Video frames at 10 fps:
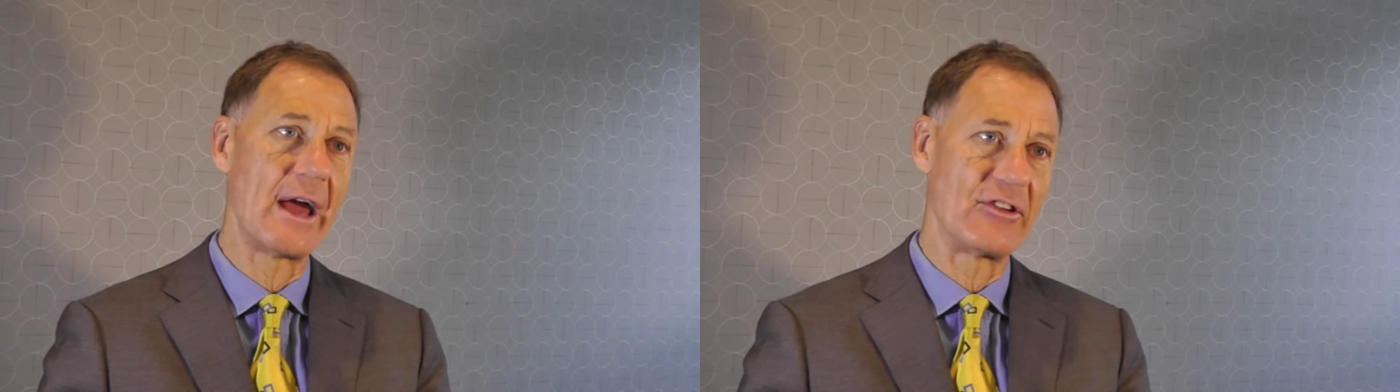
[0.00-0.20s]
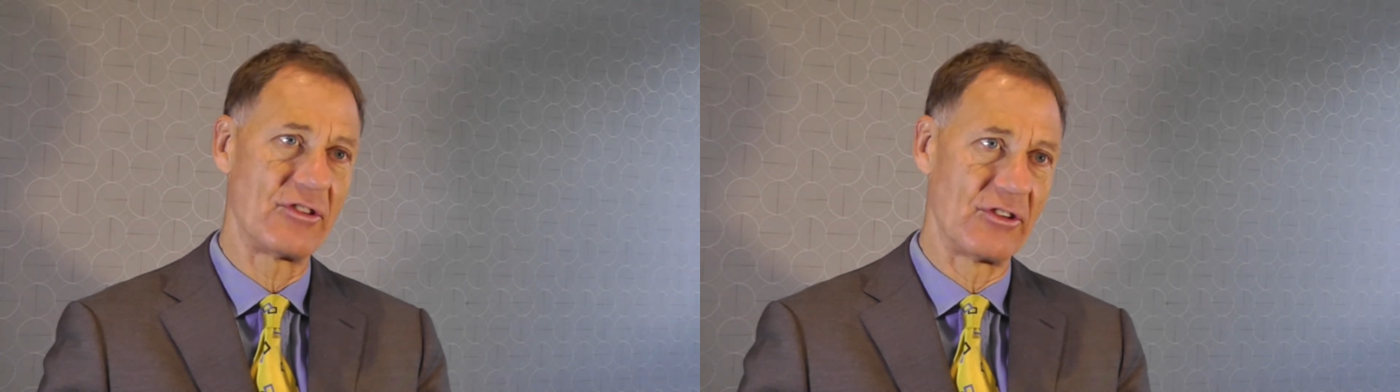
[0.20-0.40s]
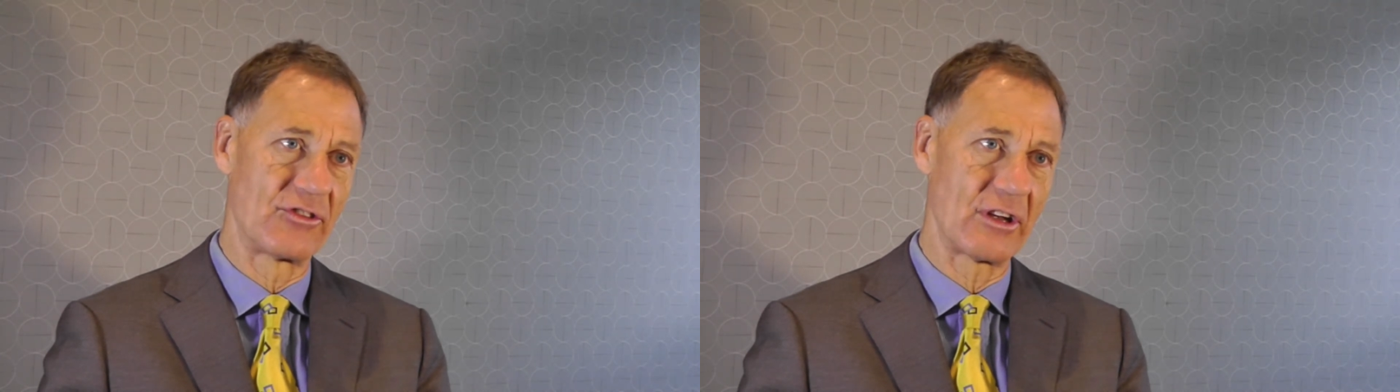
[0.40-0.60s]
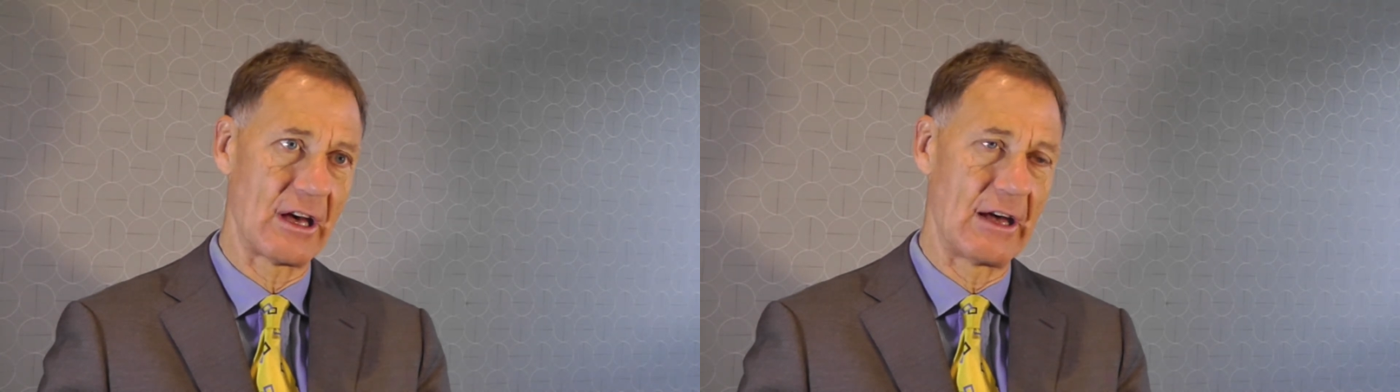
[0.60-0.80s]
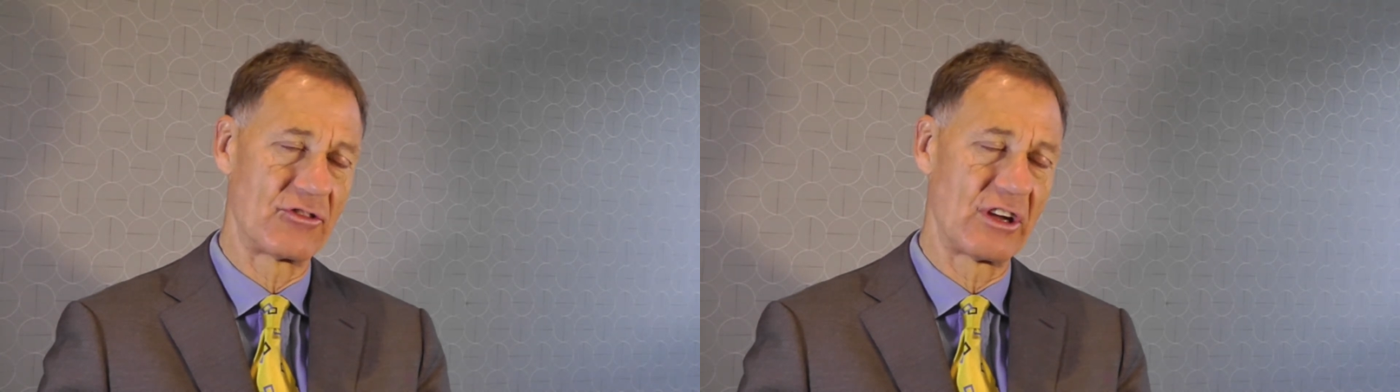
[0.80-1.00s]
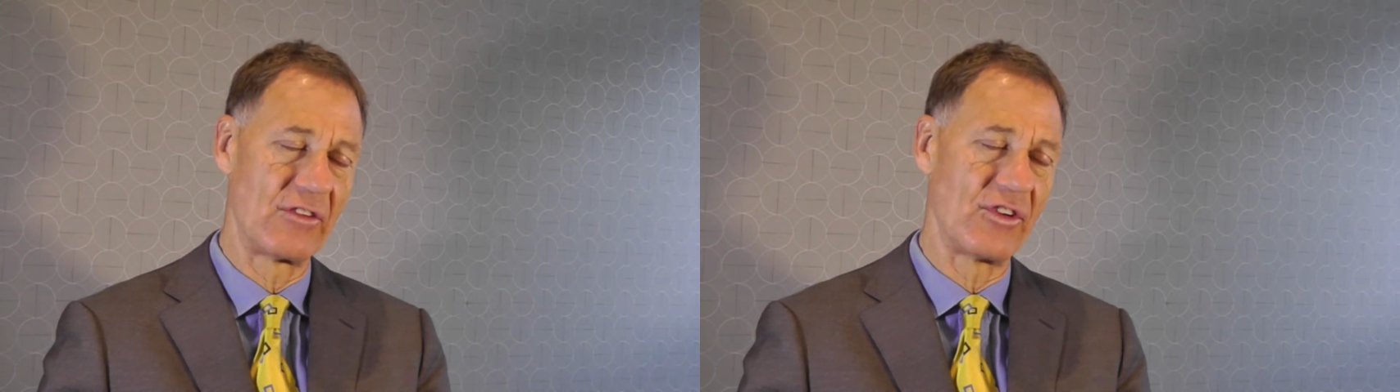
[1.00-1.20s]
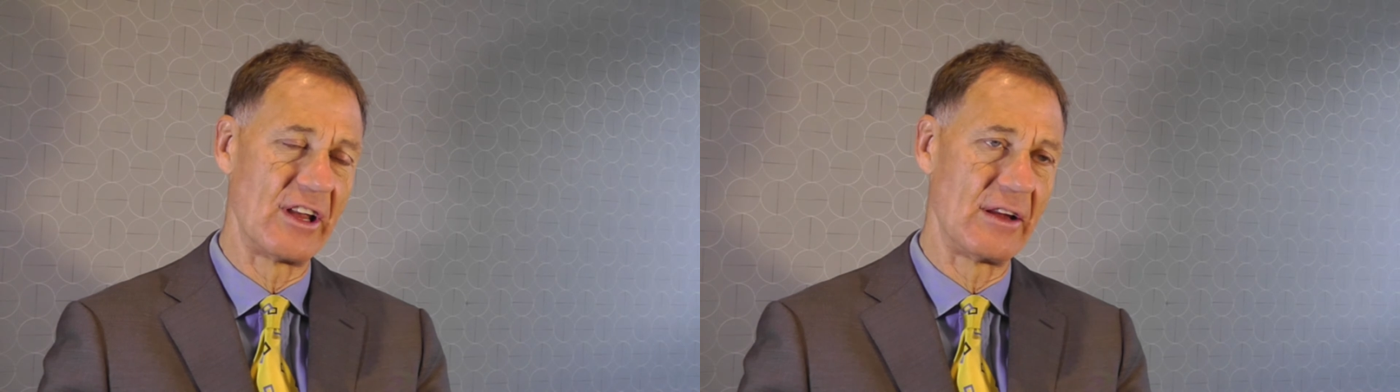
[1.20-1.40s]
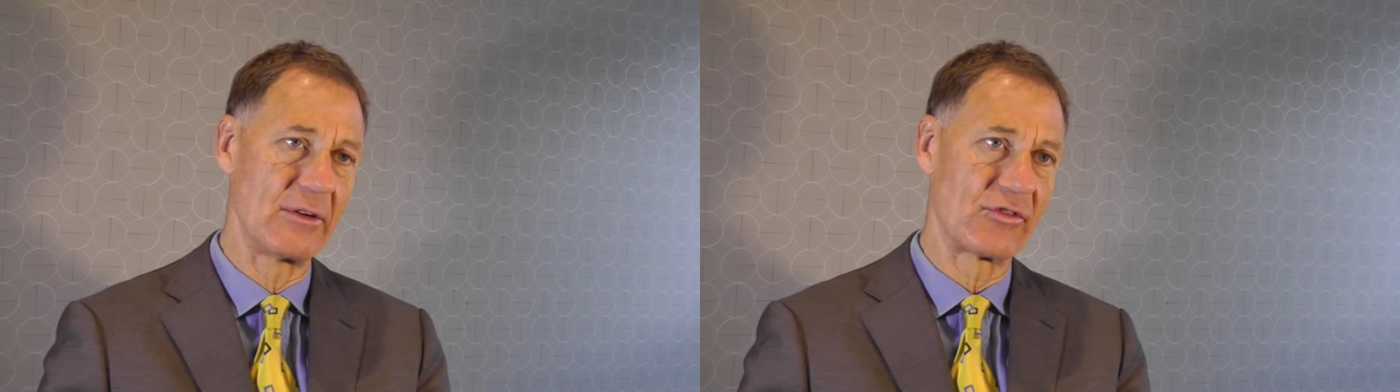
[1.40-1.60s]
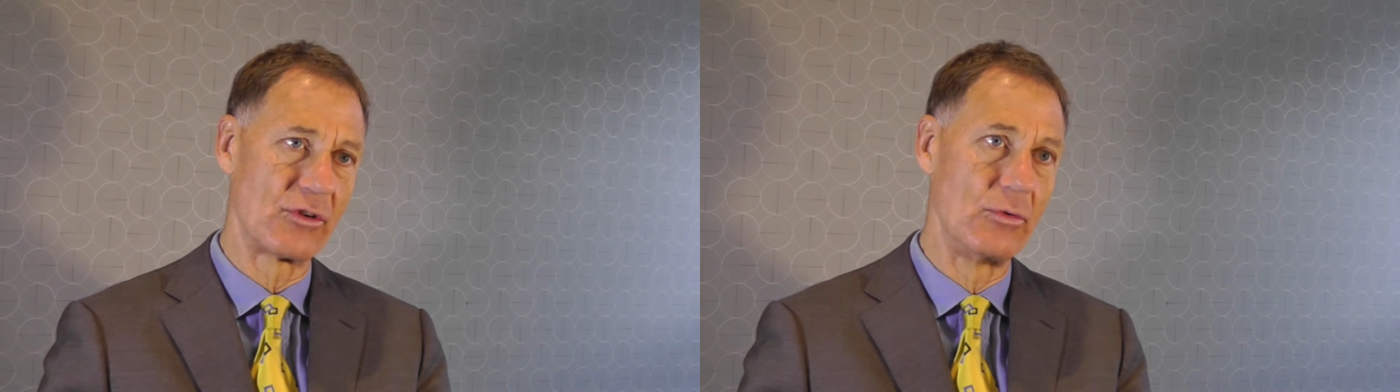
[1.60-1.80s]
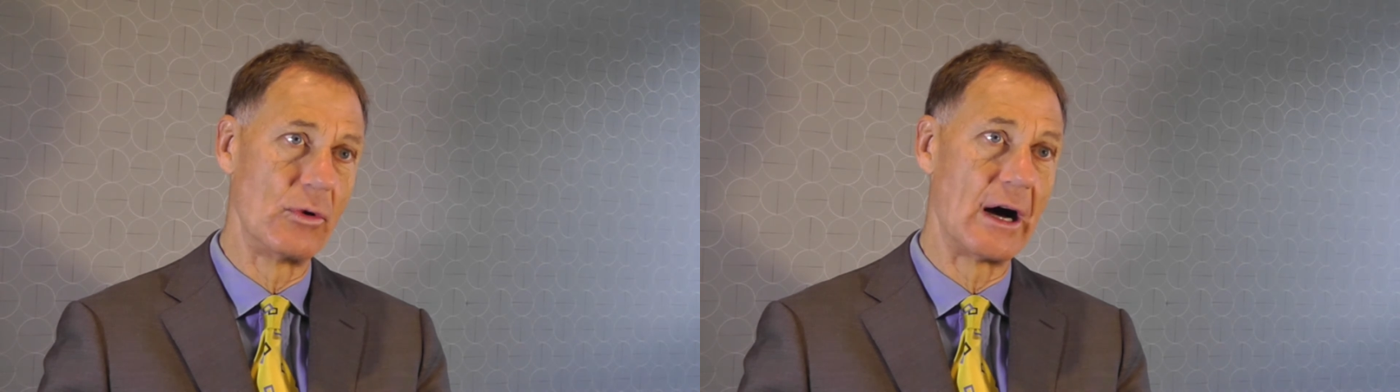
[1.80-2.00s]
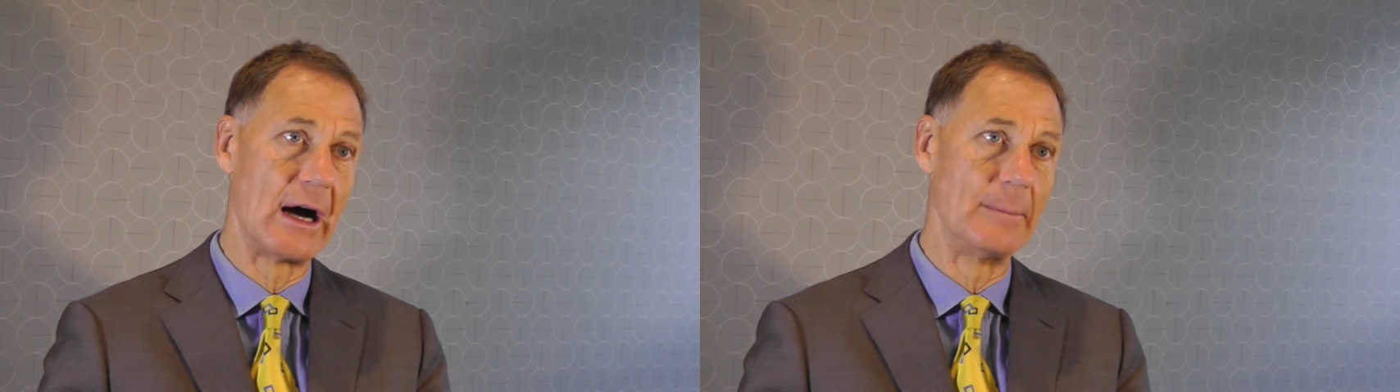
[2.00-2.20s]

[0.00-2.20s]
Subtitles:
hedges, chiefly through